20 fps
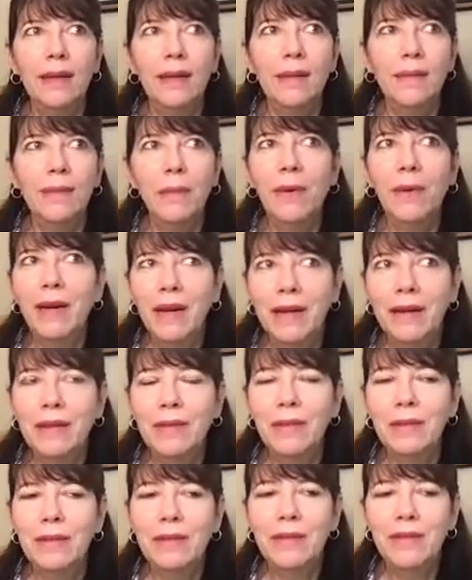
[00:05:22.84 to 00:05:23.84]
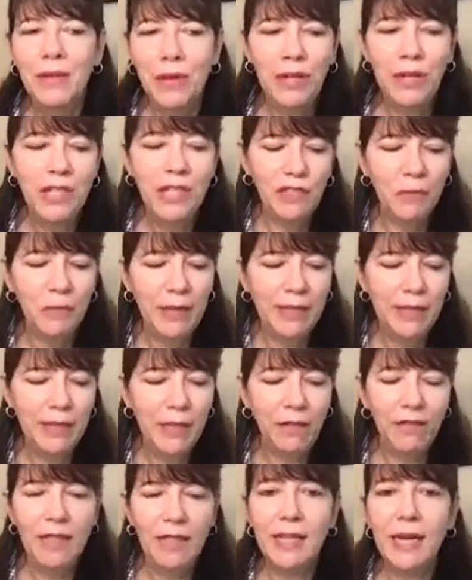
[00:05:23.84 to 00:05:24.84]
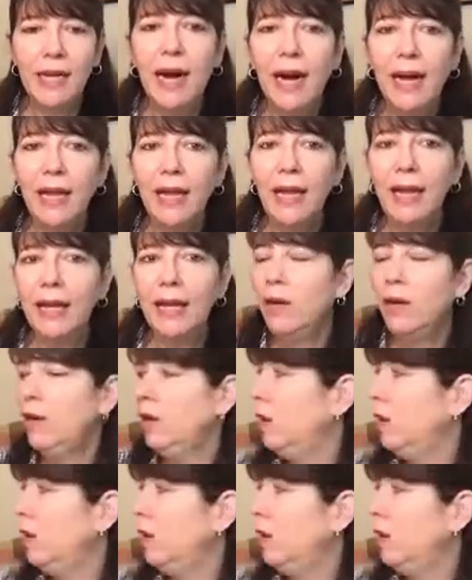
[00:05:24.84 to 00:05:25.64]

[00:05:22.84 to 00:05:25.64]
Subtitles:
What I noticed for myself is I like